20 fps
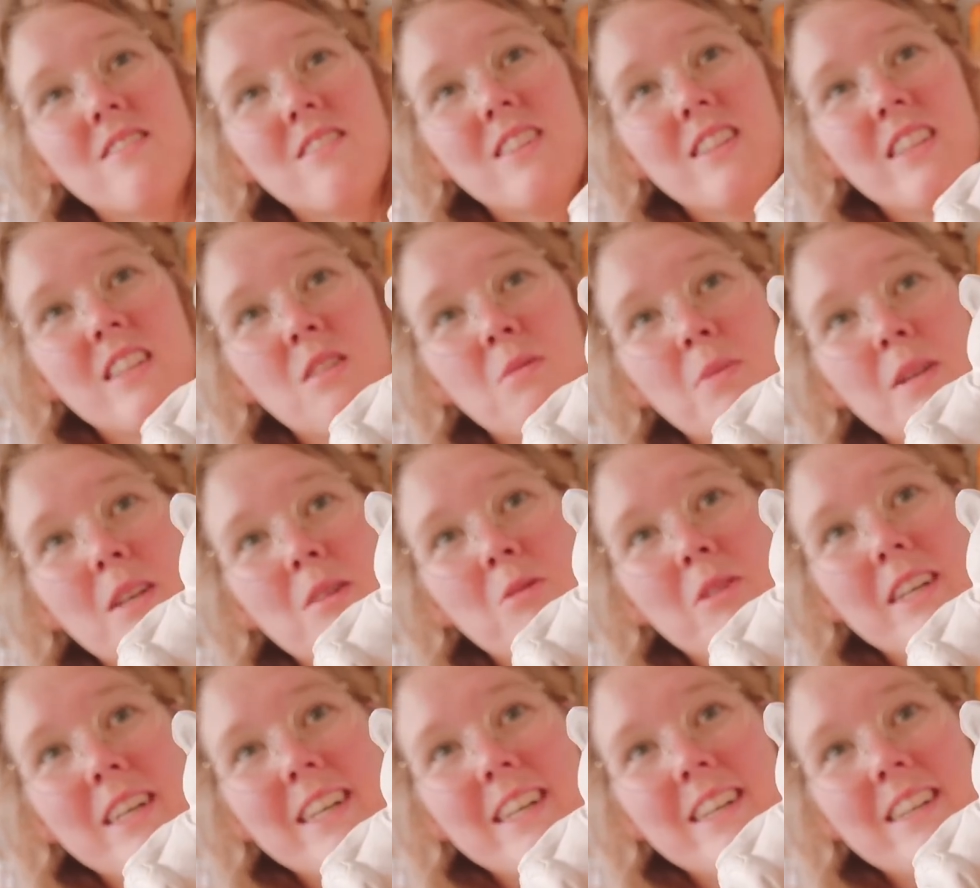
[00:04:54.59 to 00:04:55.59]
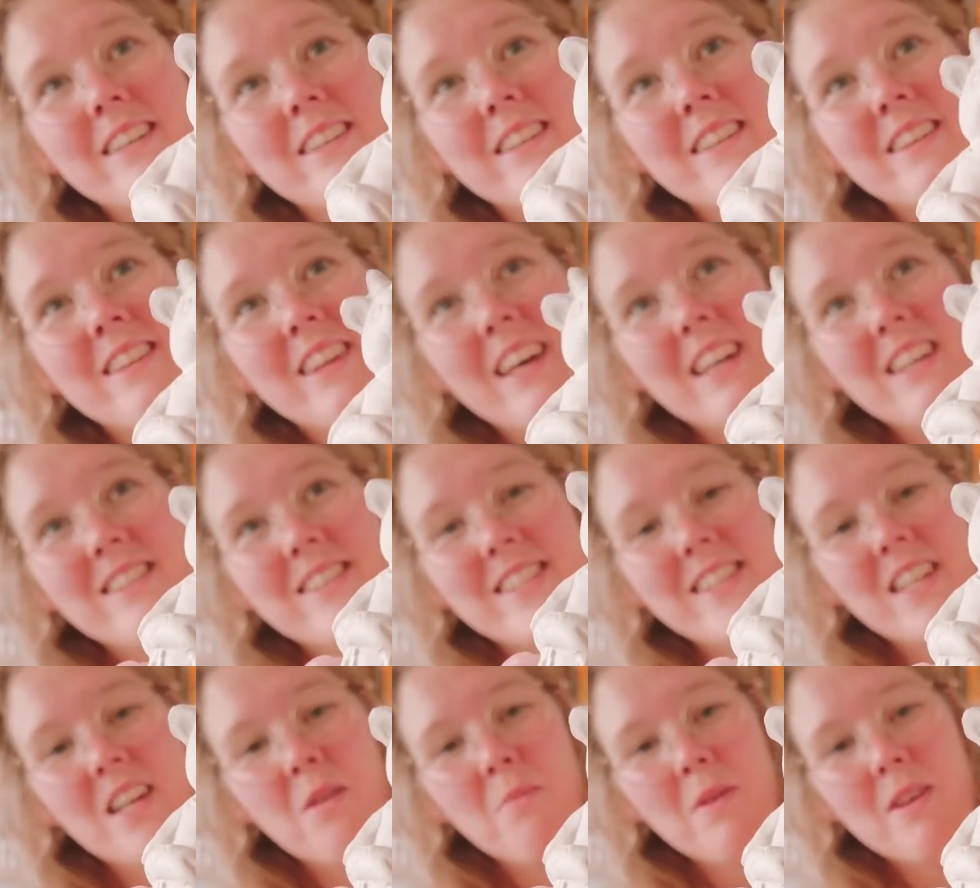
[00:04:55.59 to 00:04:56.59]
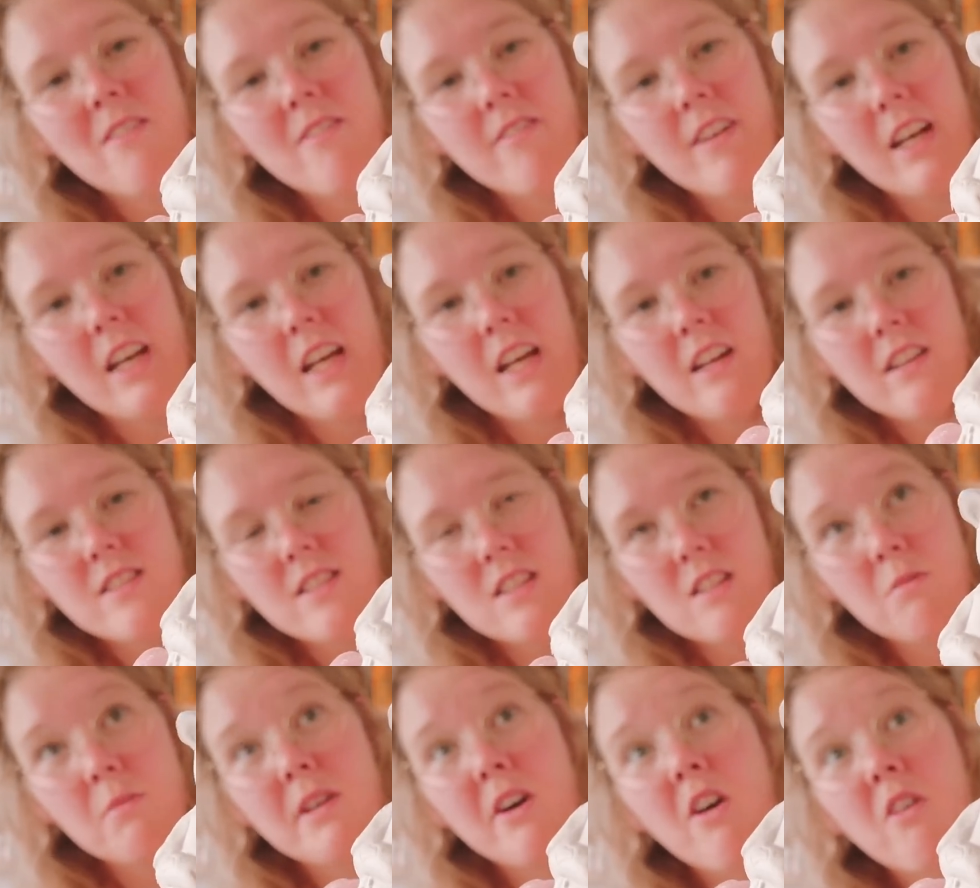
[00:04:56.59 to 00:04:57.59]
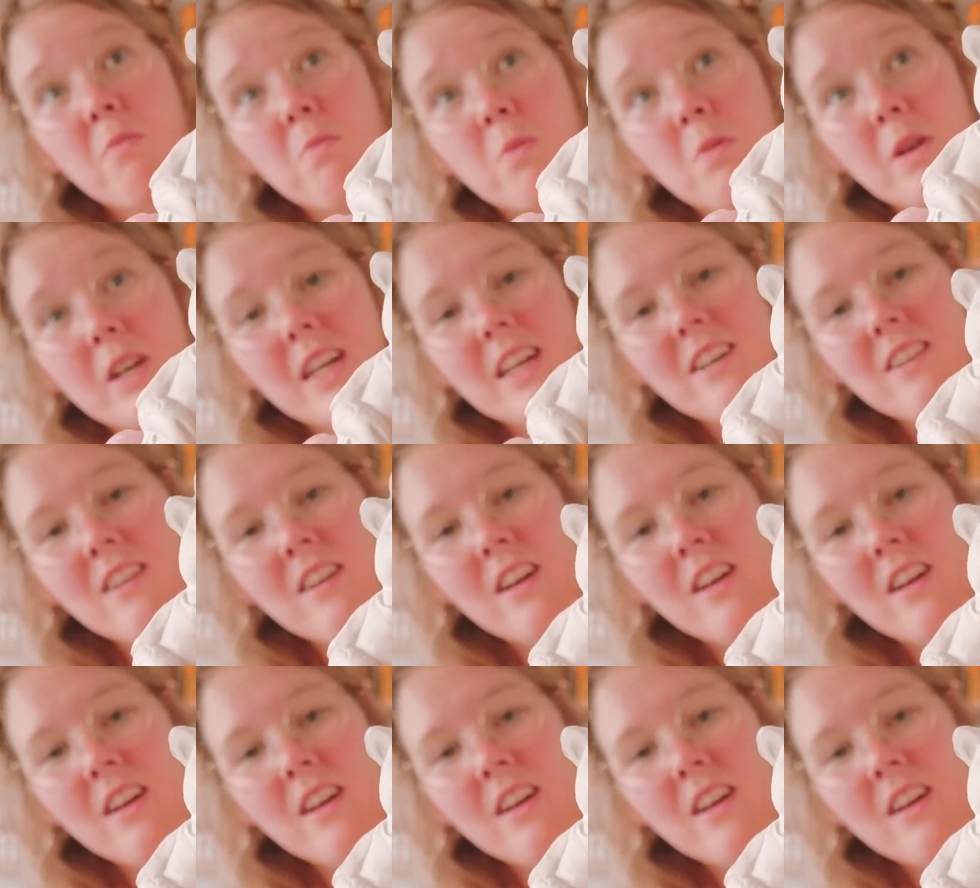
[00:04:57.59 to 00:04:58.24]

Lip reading: a little bit weird. They sit a bit funny. It's a little bit off-putting.